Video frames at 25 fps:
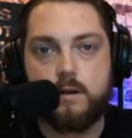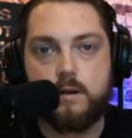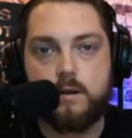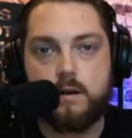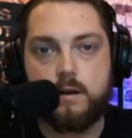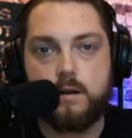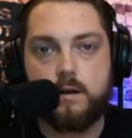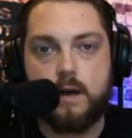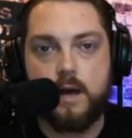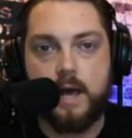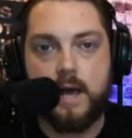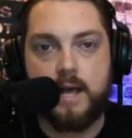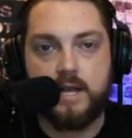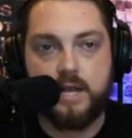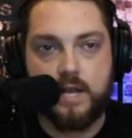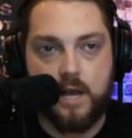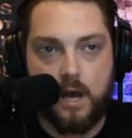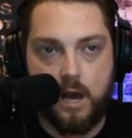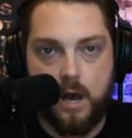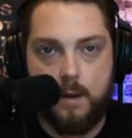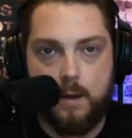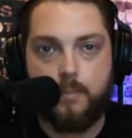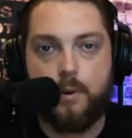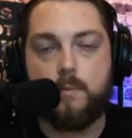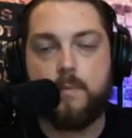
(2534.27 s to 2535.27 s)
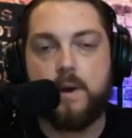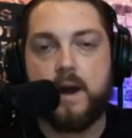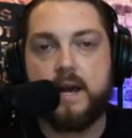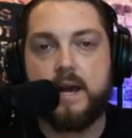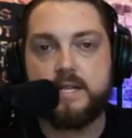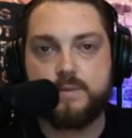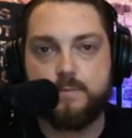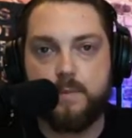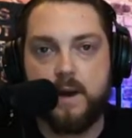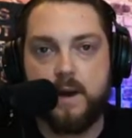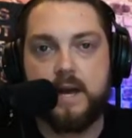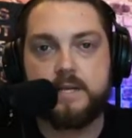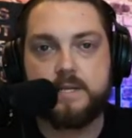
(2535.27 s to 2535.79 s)
and compromise
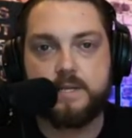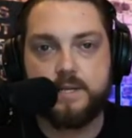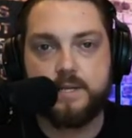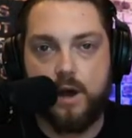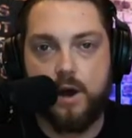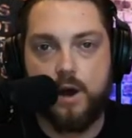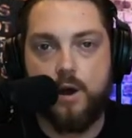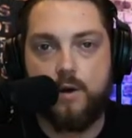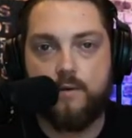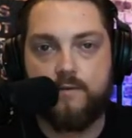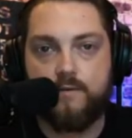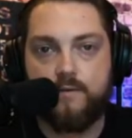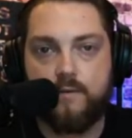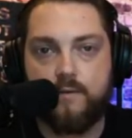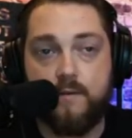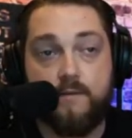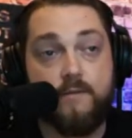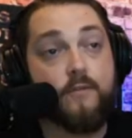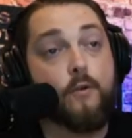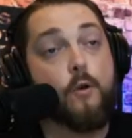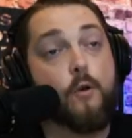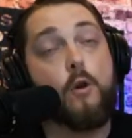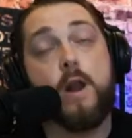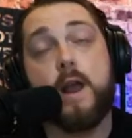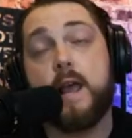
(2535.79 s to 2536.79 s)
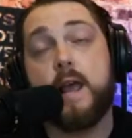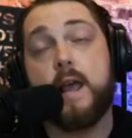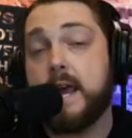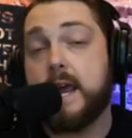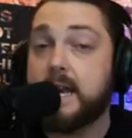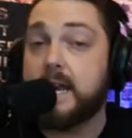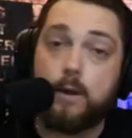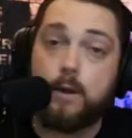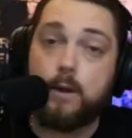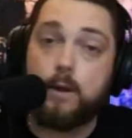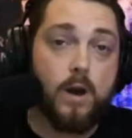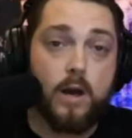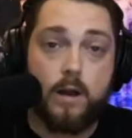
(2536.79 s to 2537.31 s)
myself for
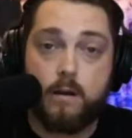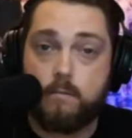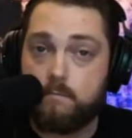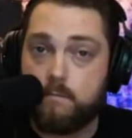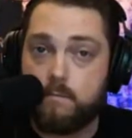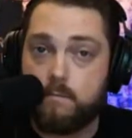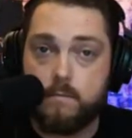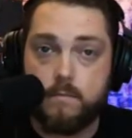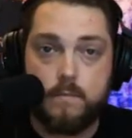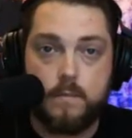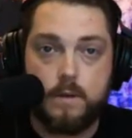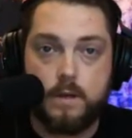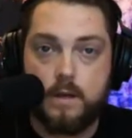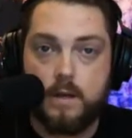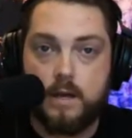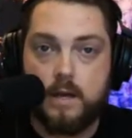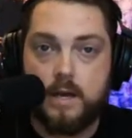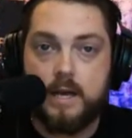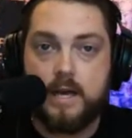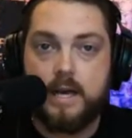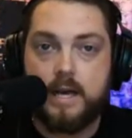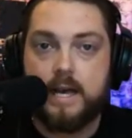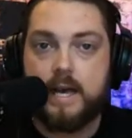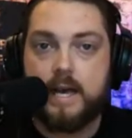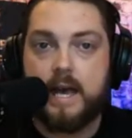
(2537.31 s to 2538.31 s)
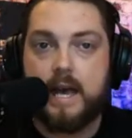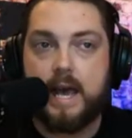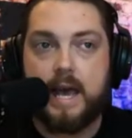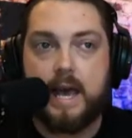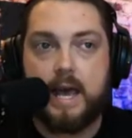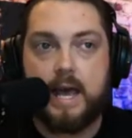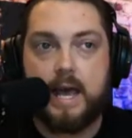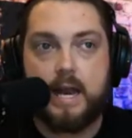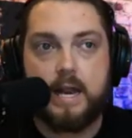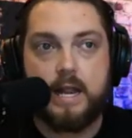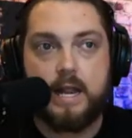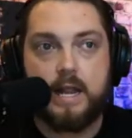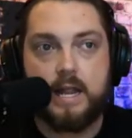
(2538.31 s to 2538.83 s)
anyone.
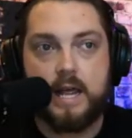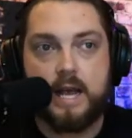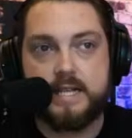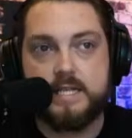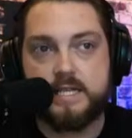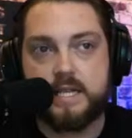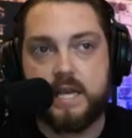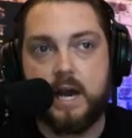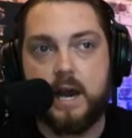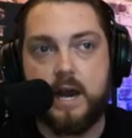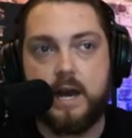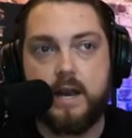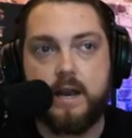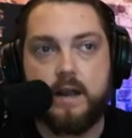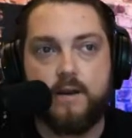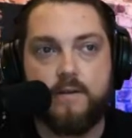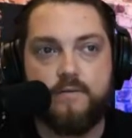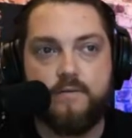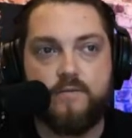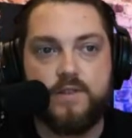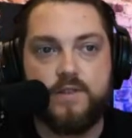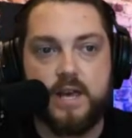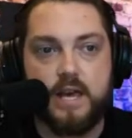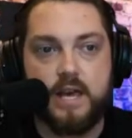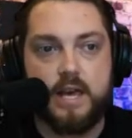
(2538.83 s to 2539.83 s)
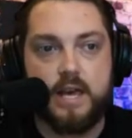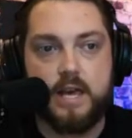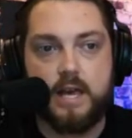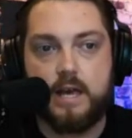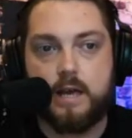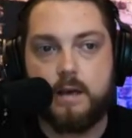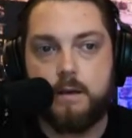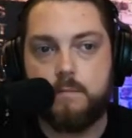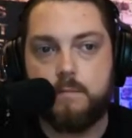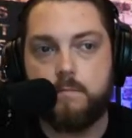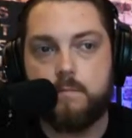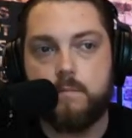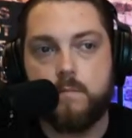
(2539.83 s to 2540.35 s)
And that's kind of
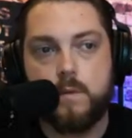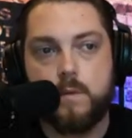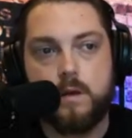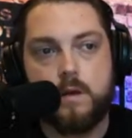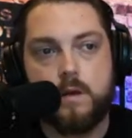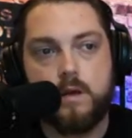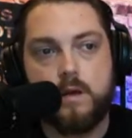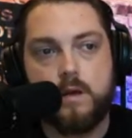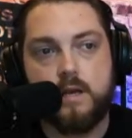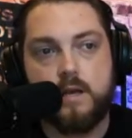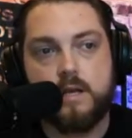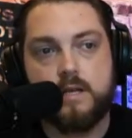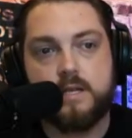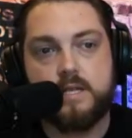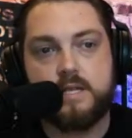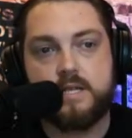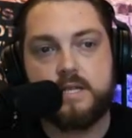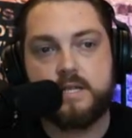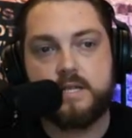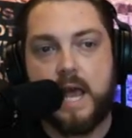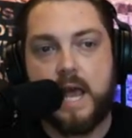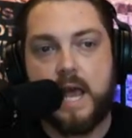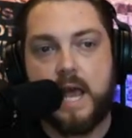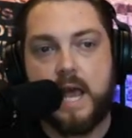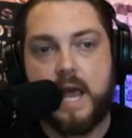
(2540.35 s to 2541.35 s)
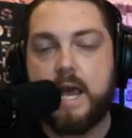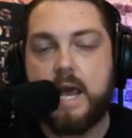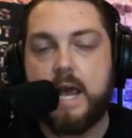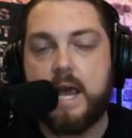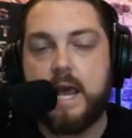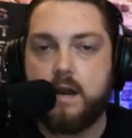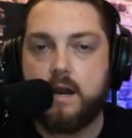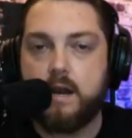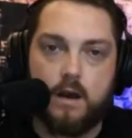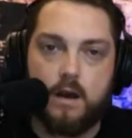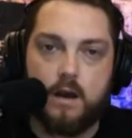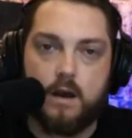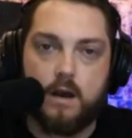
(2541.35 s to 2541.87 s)
the state
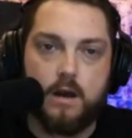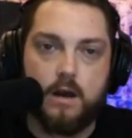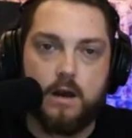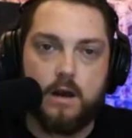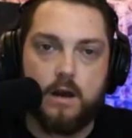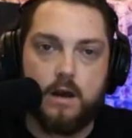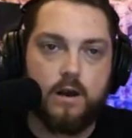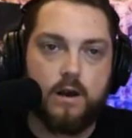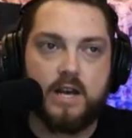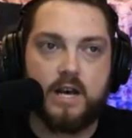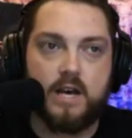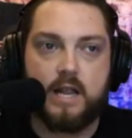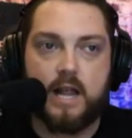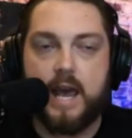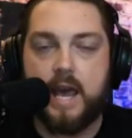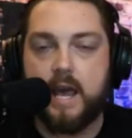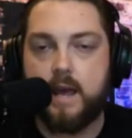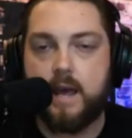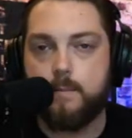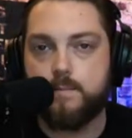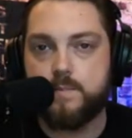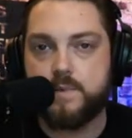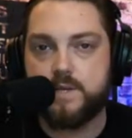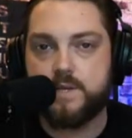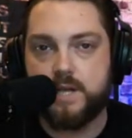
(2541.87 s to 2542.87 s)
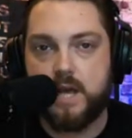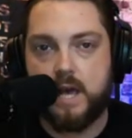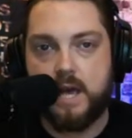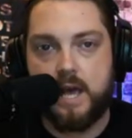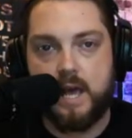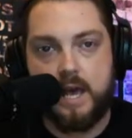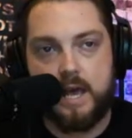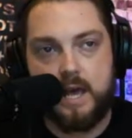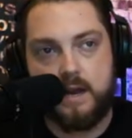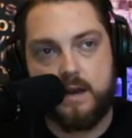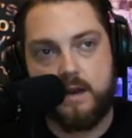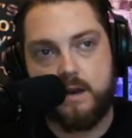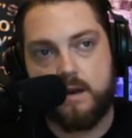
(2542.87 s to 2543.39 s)
of claims
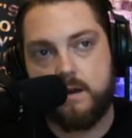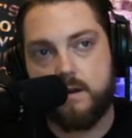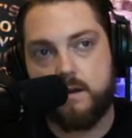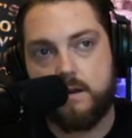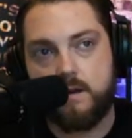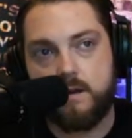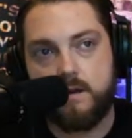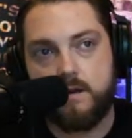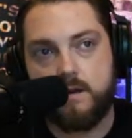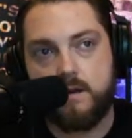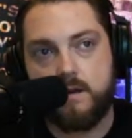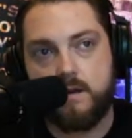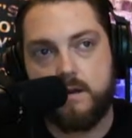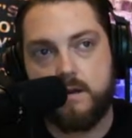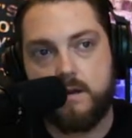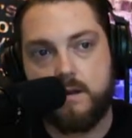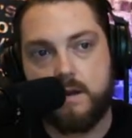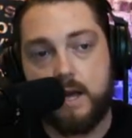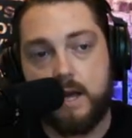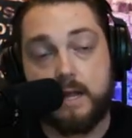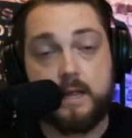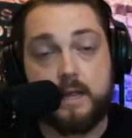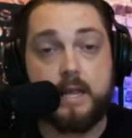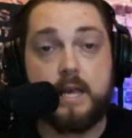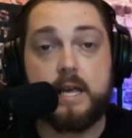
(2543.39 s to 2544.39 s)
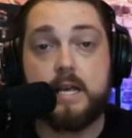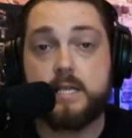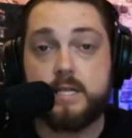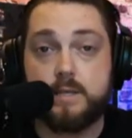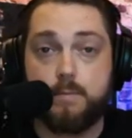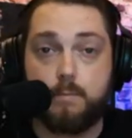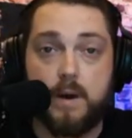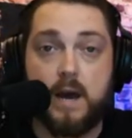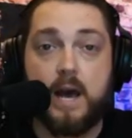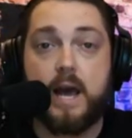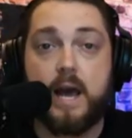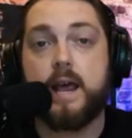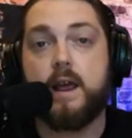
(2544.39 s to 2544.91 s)
in at least
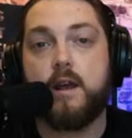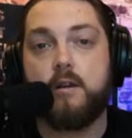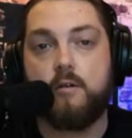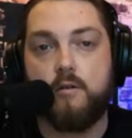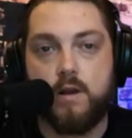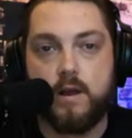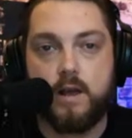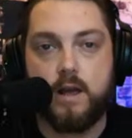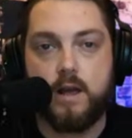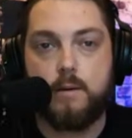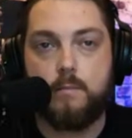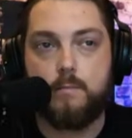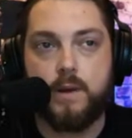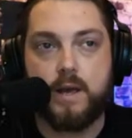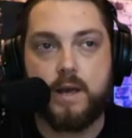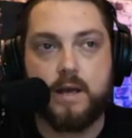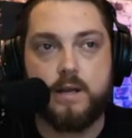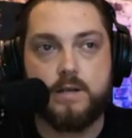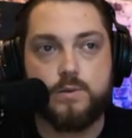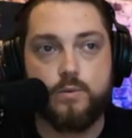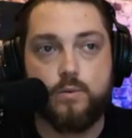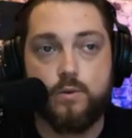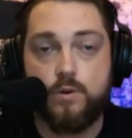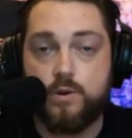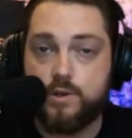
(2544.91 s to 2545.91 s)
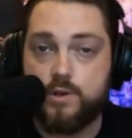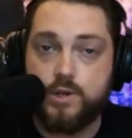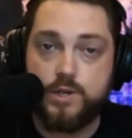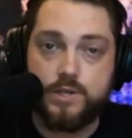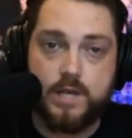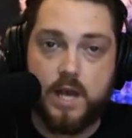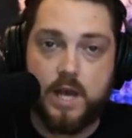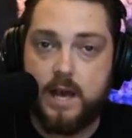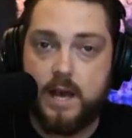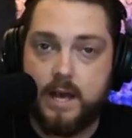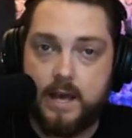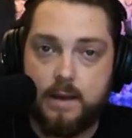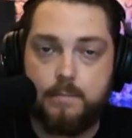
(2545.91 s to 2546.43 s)
my area, because we're just
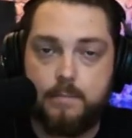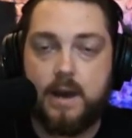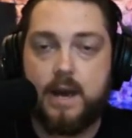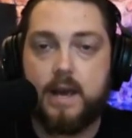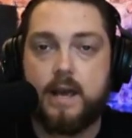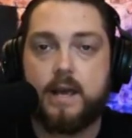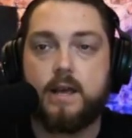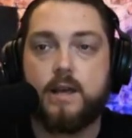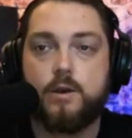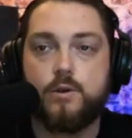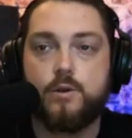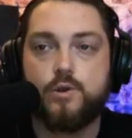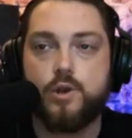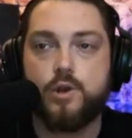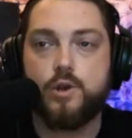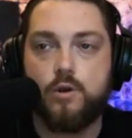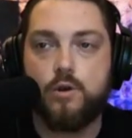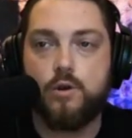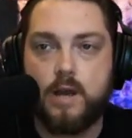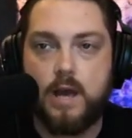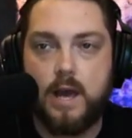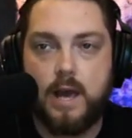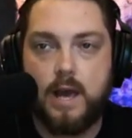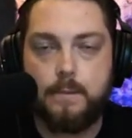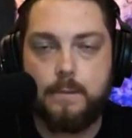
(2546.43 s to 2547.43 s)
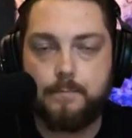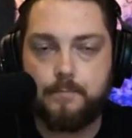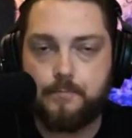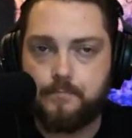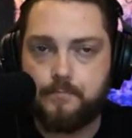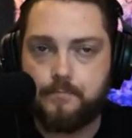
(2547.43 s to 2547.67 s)
got hit by a huge hurricane.